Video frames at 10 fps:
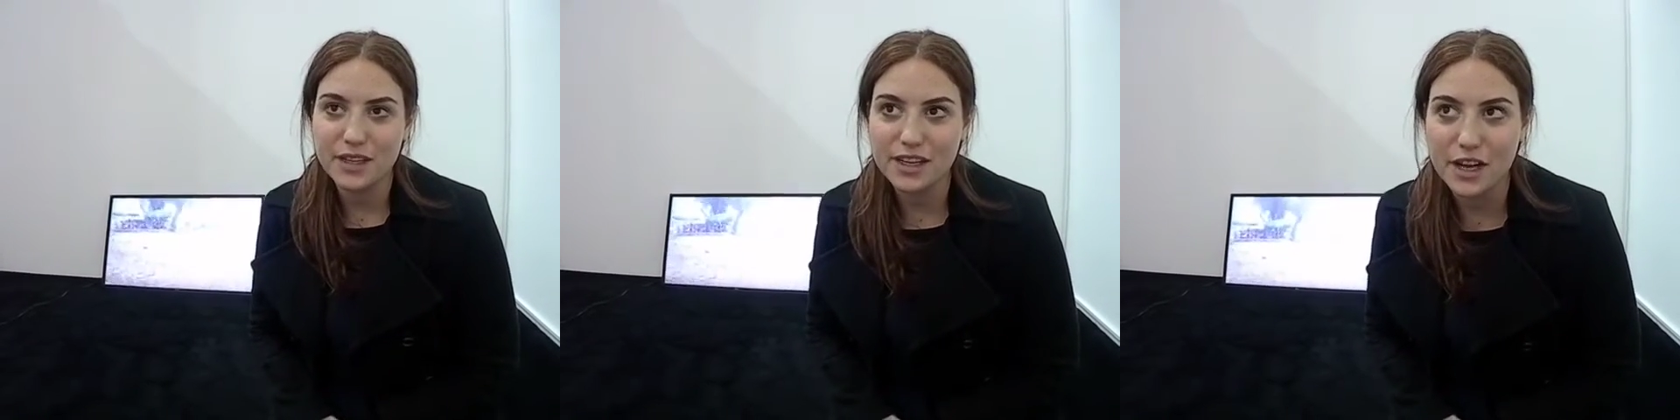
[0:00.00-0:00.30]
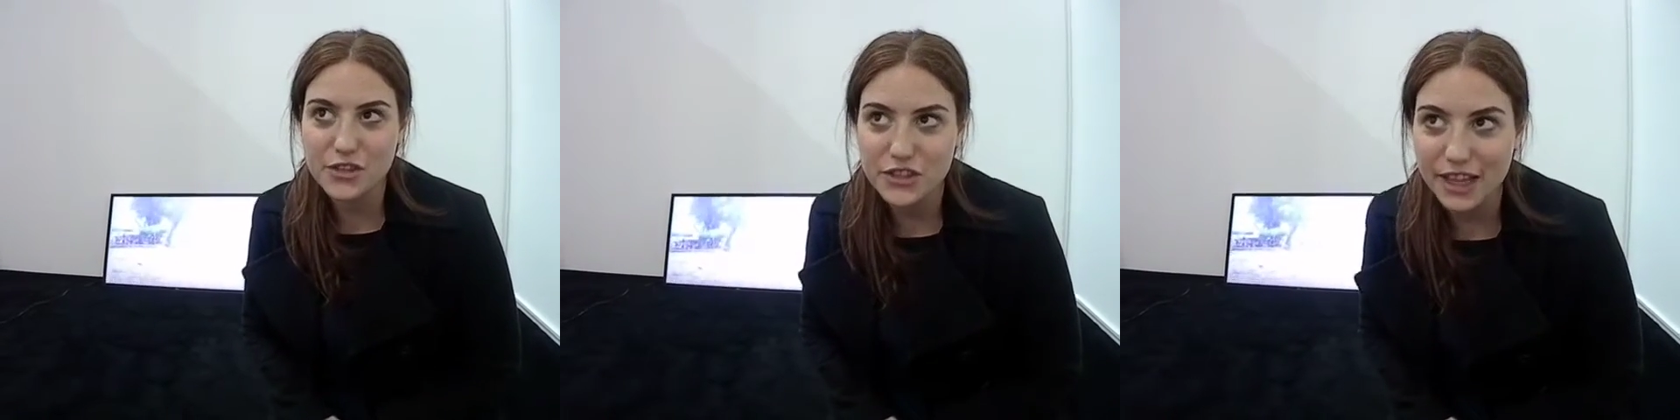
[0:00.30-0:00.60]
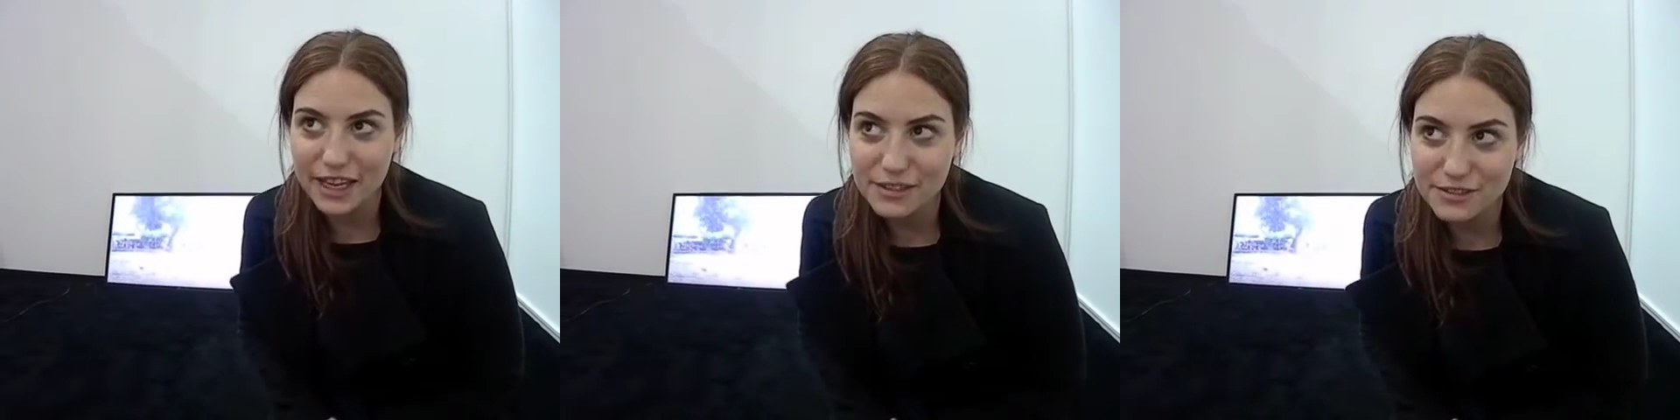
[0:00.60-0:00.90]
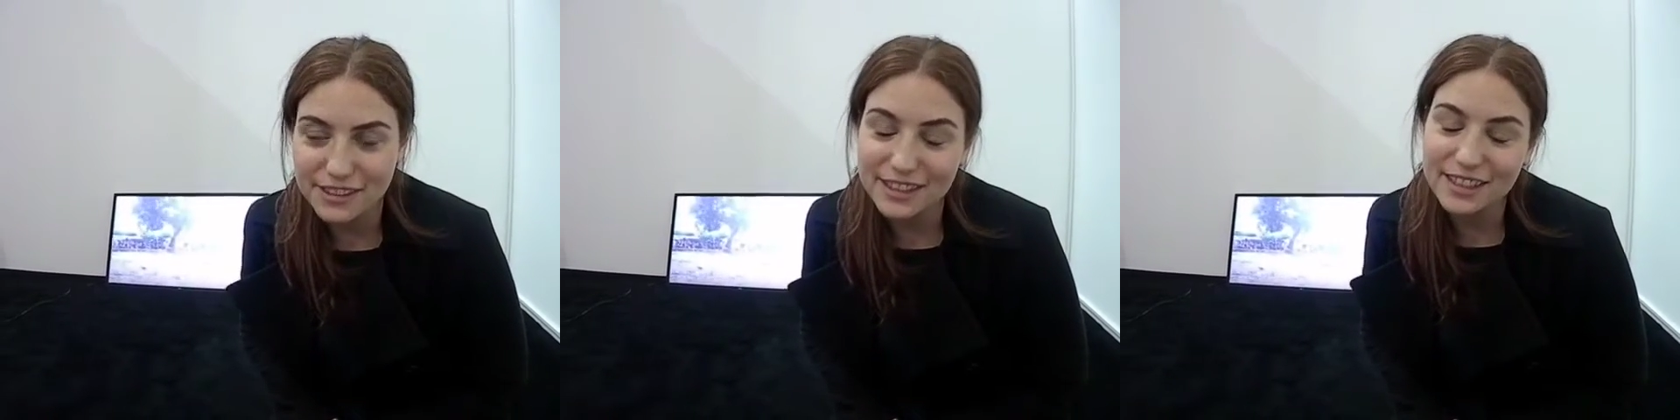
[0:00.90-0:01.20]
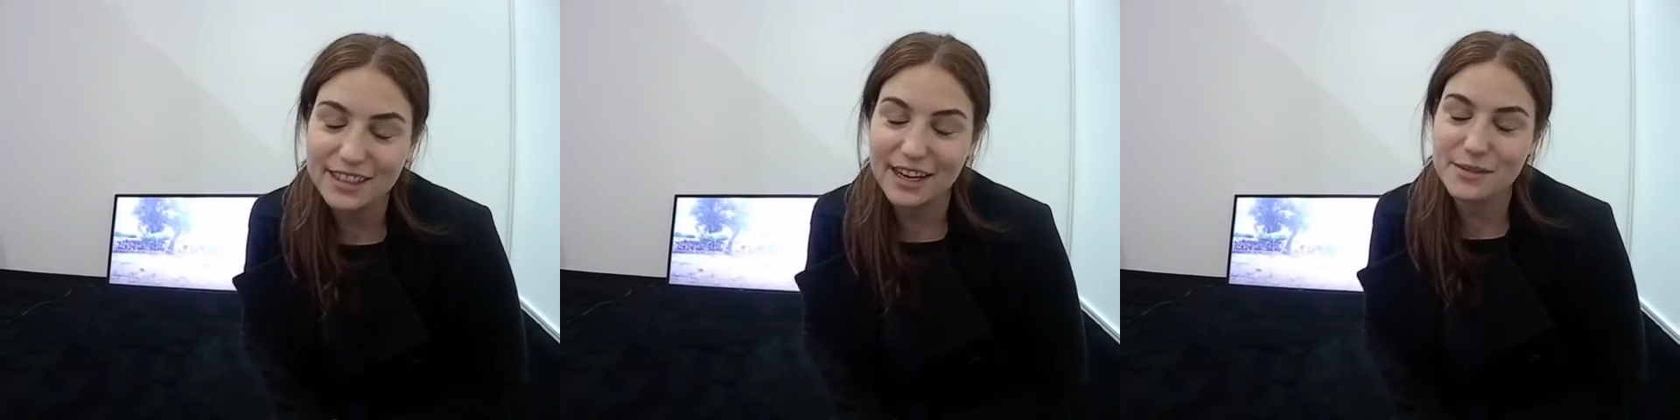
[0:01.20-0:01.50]
an underlying
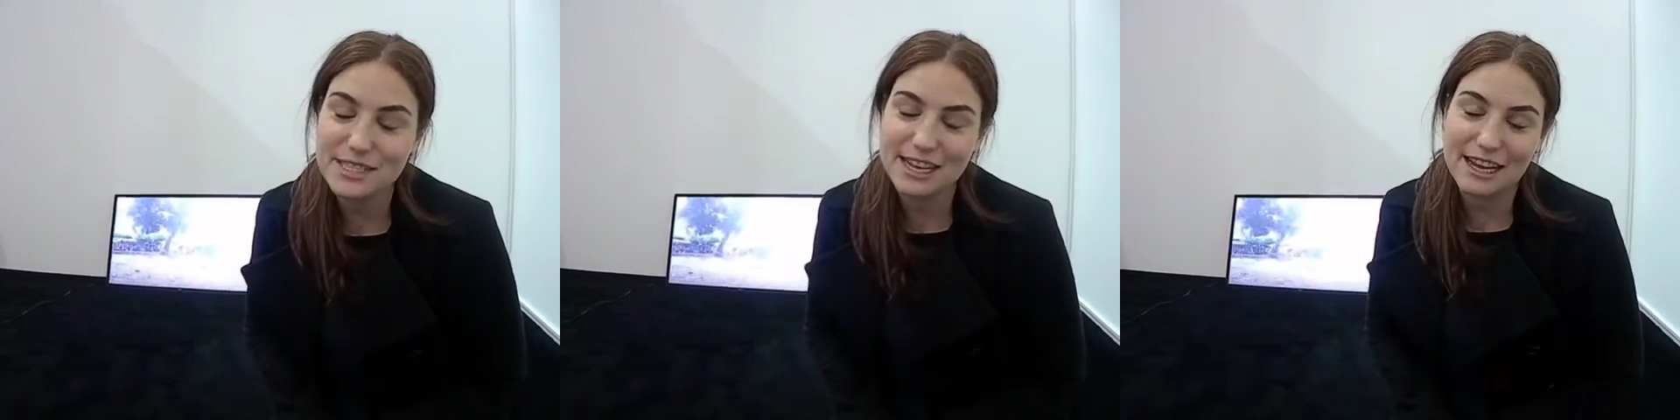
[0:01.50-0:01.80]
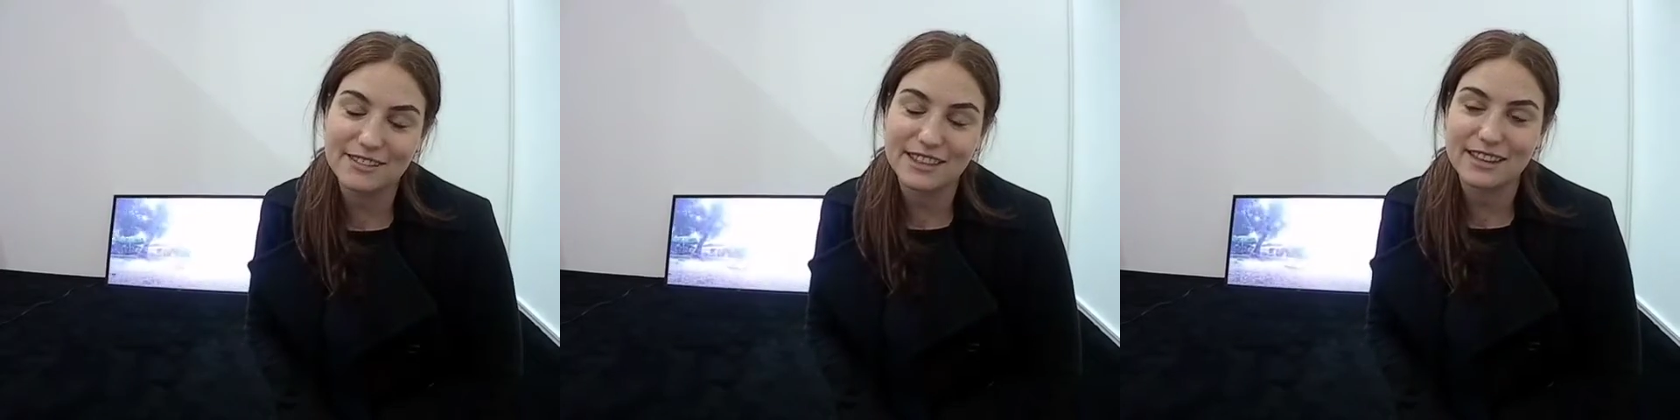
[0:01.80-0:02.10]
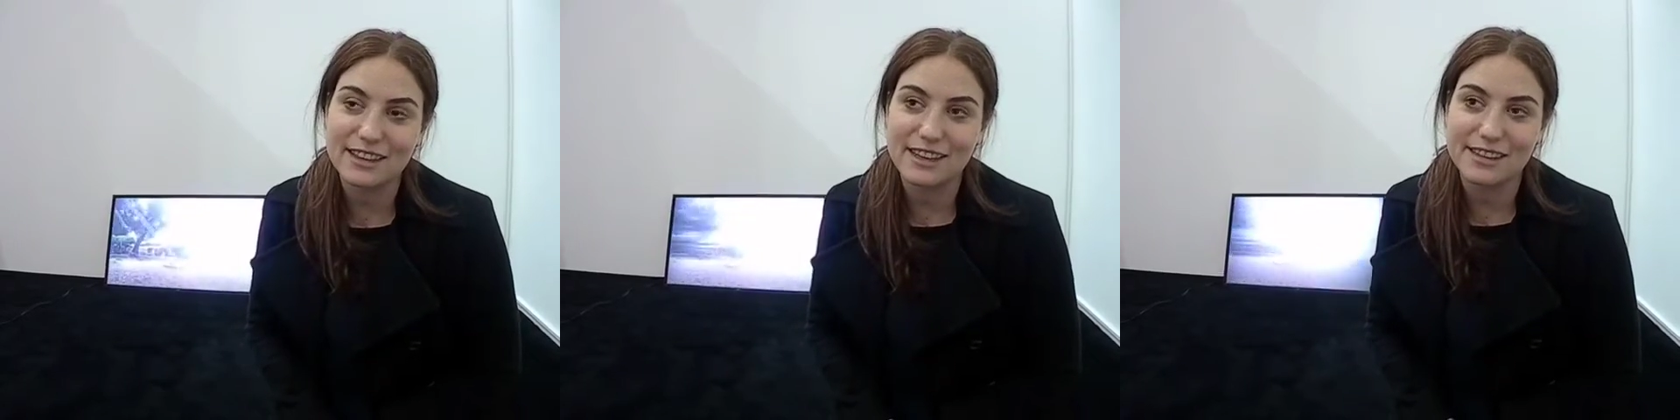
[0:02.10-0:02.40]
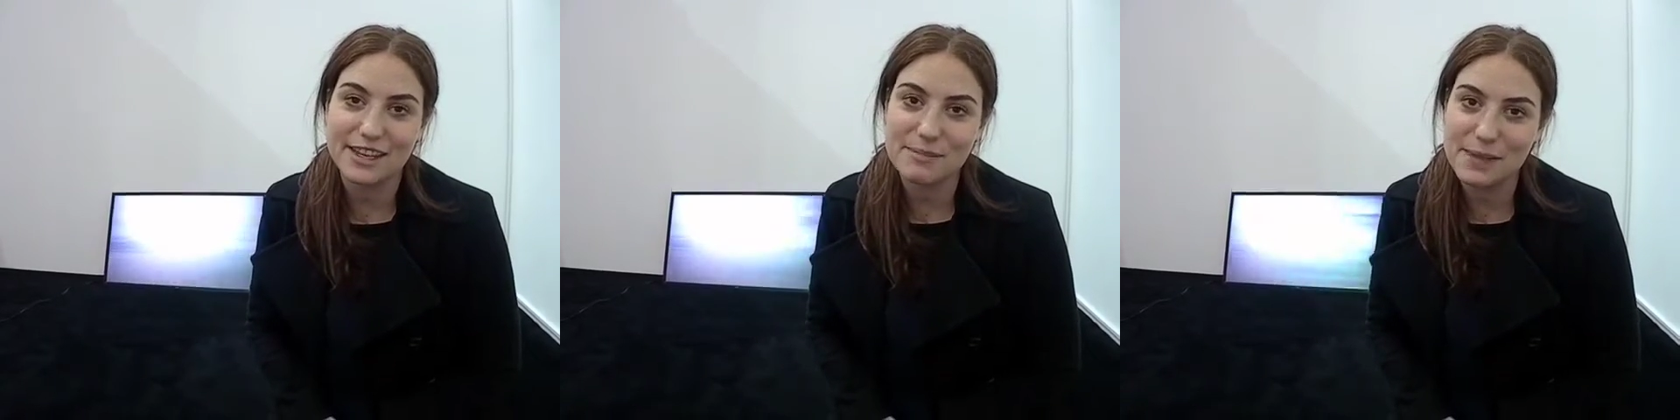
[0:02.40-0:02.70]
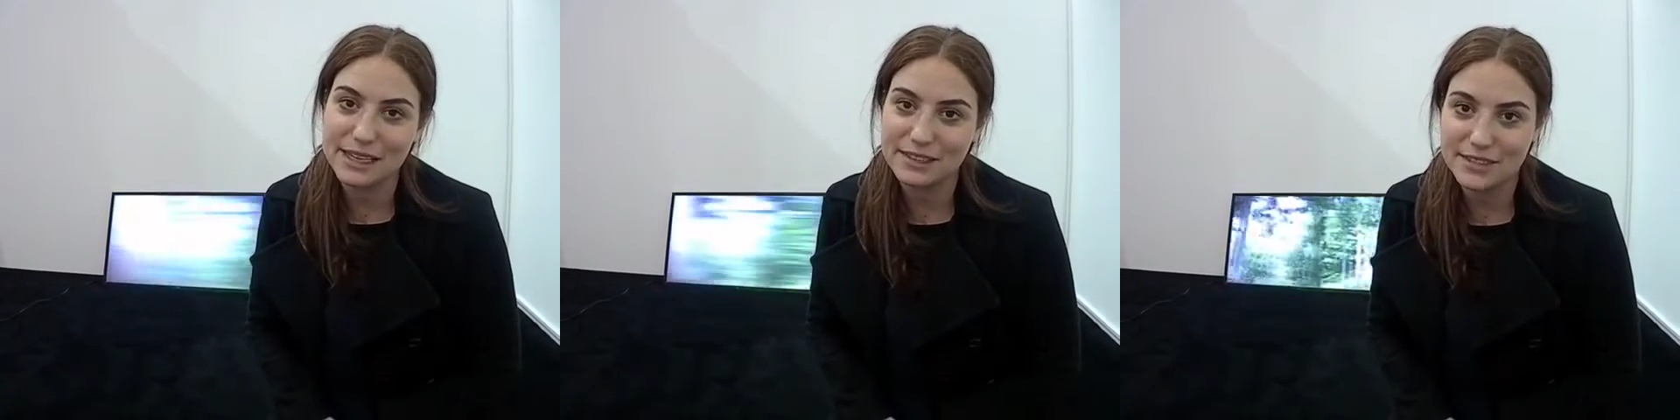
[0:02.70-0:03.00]
feeling that I was having that I think
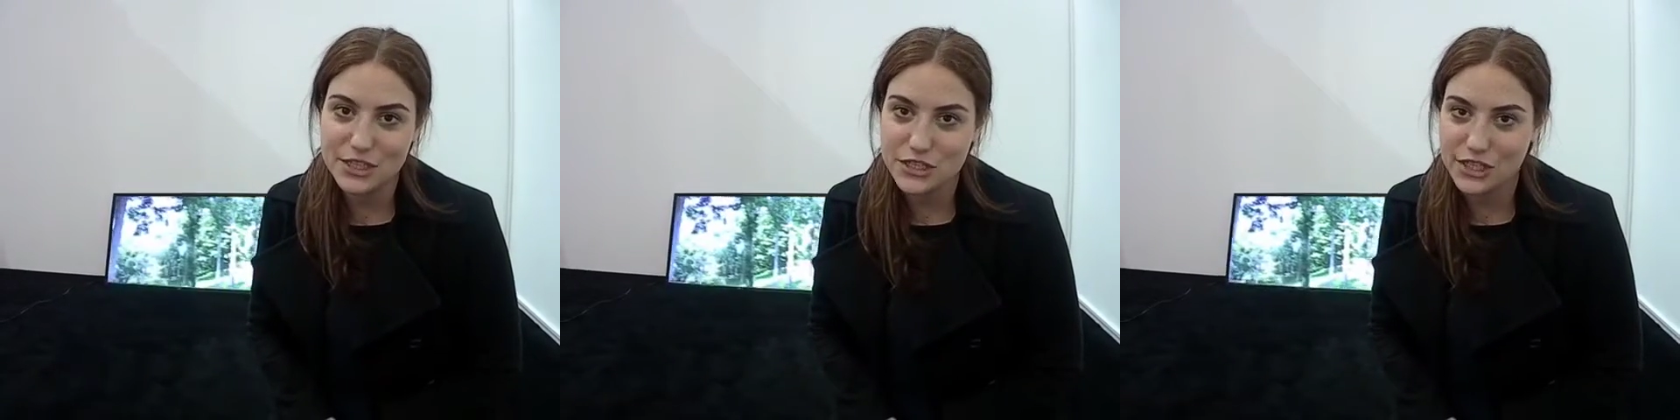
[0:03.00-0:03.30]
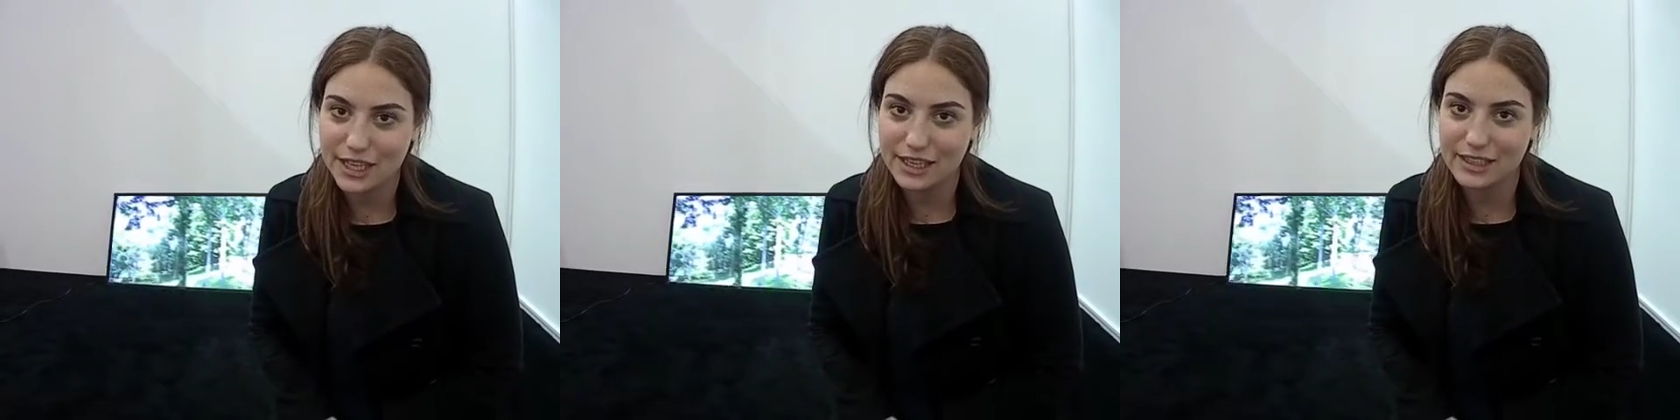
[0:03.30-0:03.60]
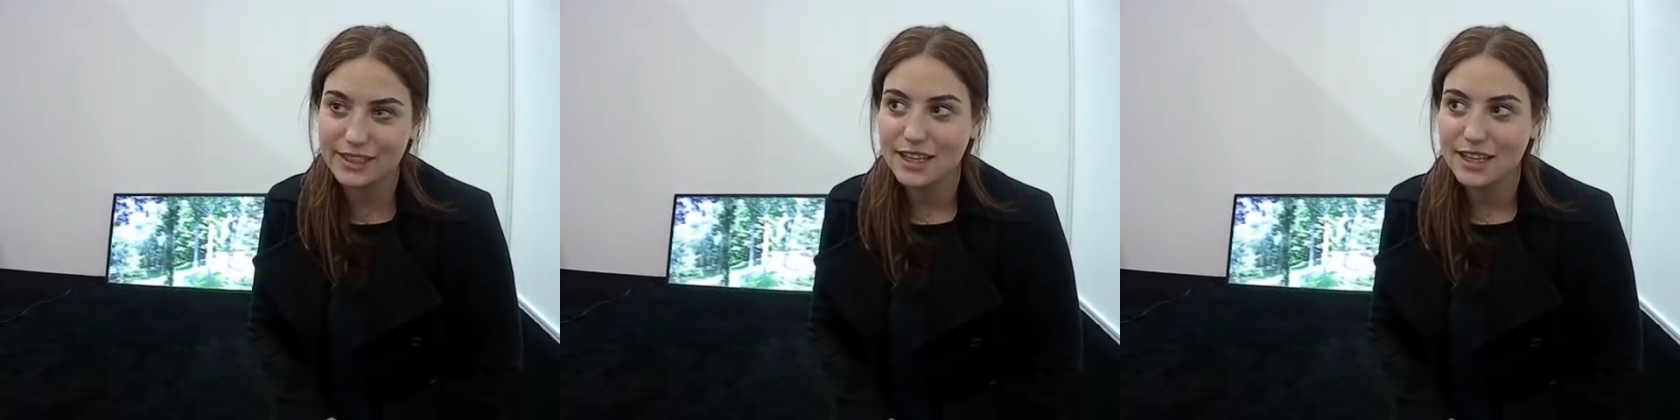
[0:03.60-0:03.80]
many of us share